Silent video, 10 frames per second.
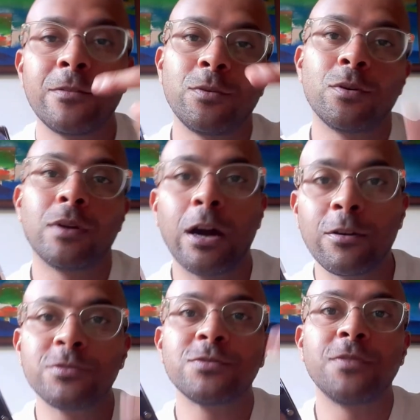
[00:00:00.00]
or how
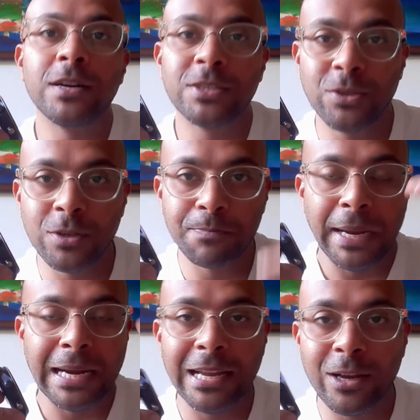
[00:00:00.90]
fast you're
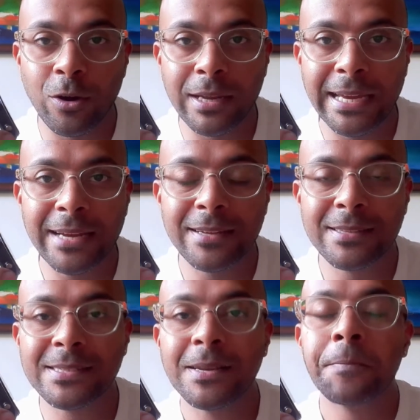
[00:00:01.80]
pedaling called cadence,